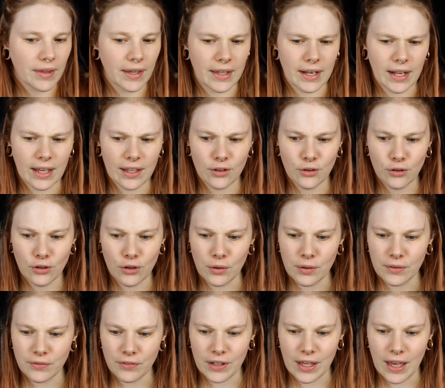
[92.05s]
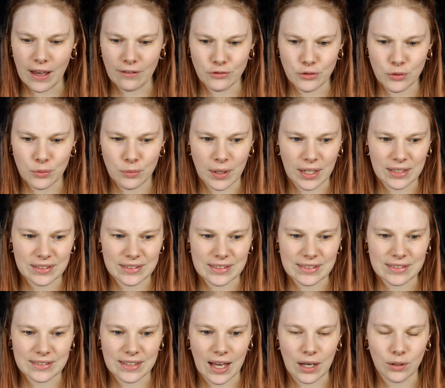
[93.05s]
and I don't know if I have to write
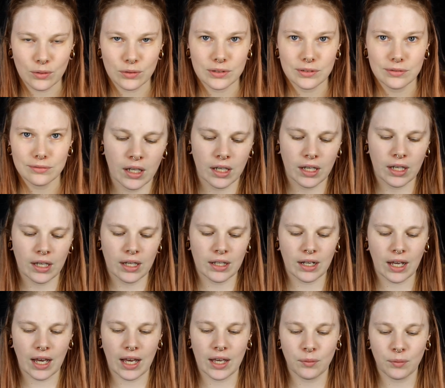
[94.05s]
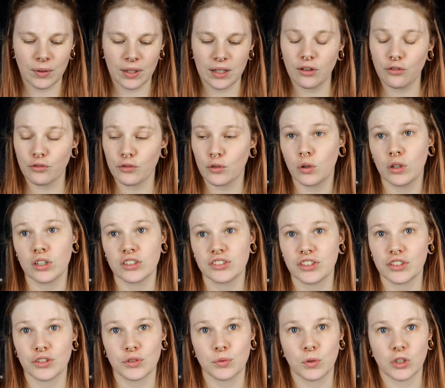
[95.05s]
this down, and I will of course
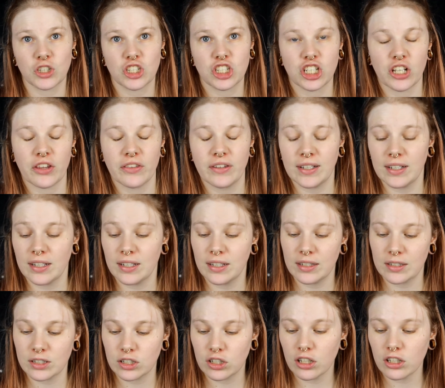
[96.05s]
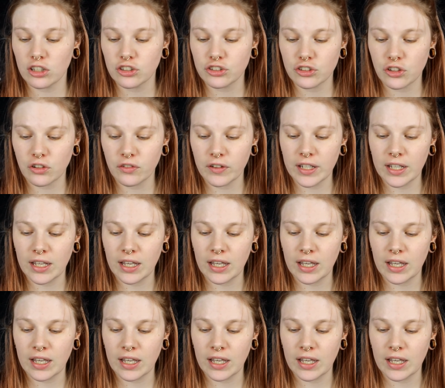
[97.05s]
swatch the color story.